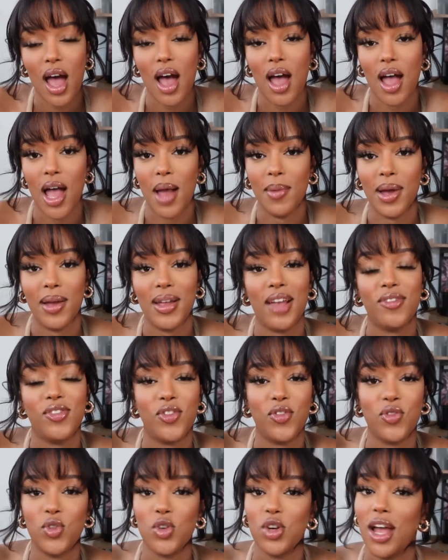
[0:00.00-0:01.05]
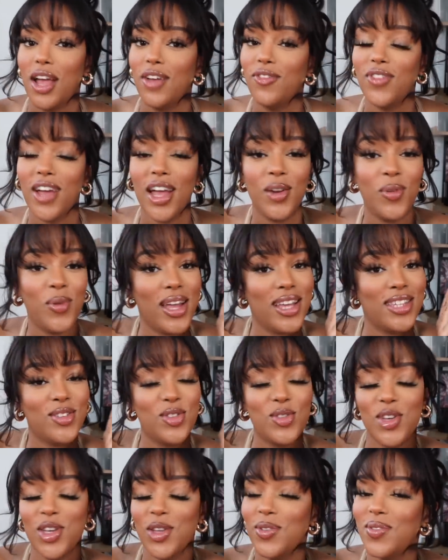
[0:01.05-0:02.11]
Um, I have to try and find ways of
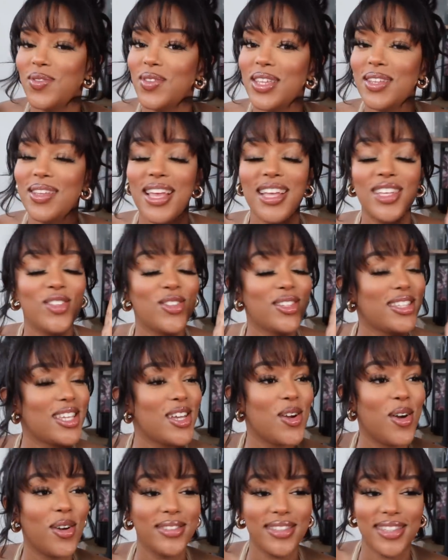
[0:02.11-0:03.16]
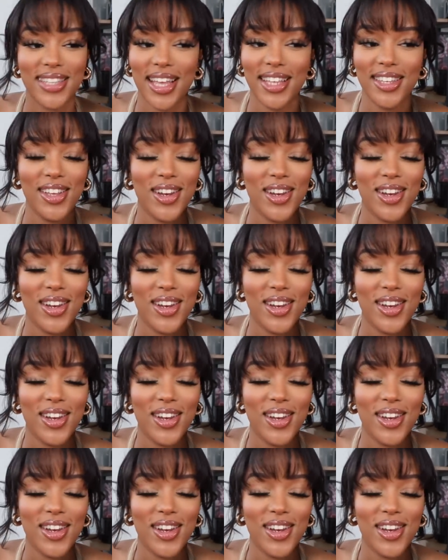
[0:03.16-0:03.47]
doing interesting content.